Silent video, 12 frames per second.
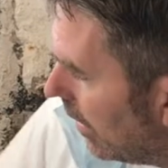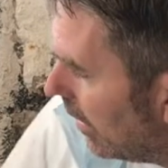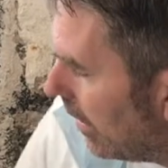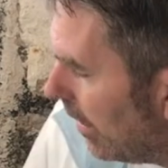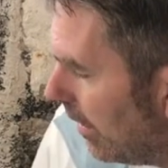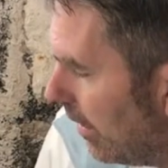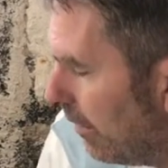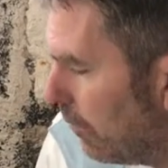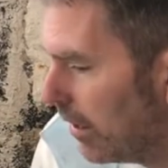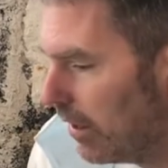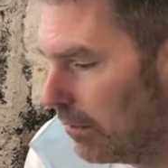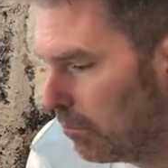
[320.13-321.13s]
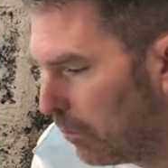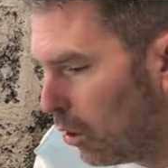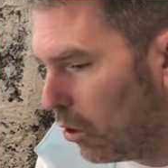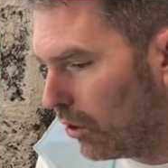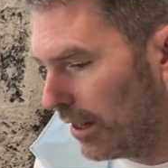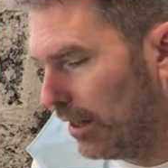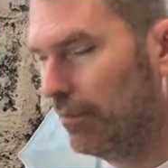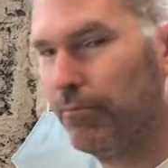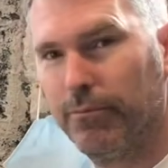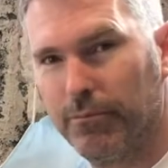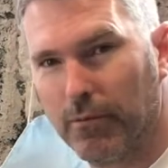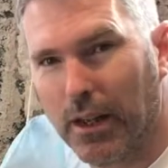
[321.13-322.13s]
And then we can board it
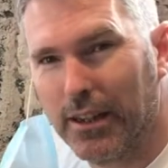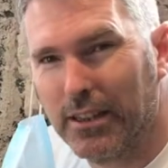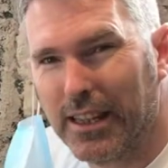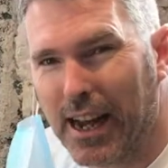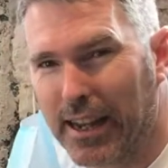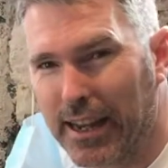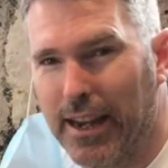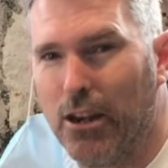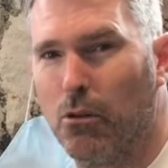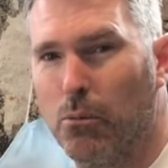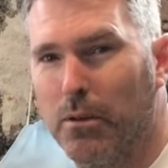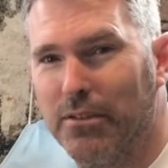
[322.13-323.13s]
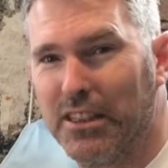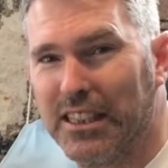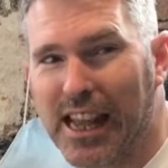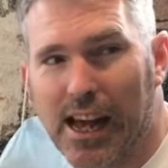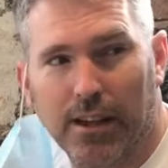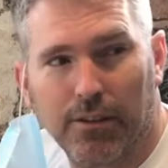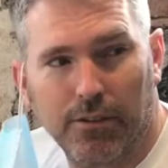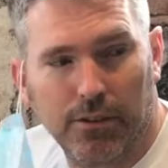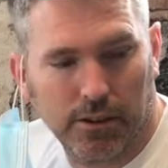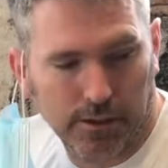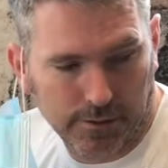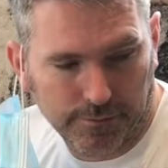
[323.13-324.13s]
and start getting on with his life,
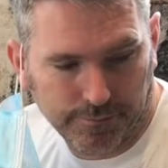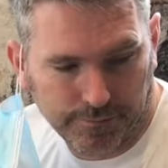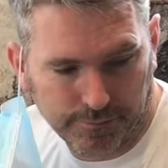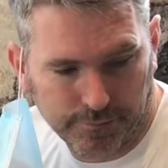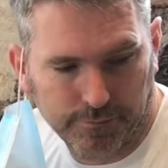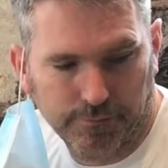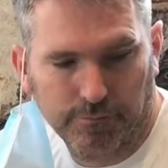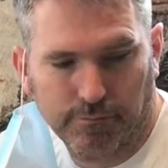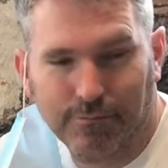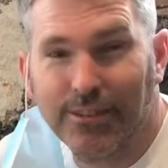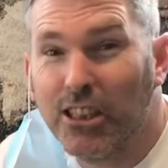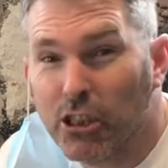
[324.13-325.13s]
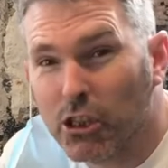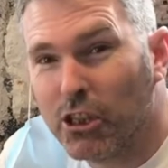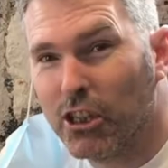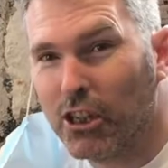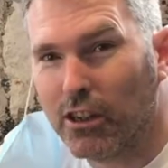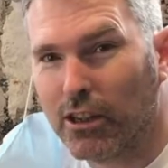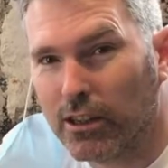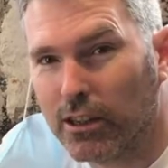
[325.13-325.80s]
which is good.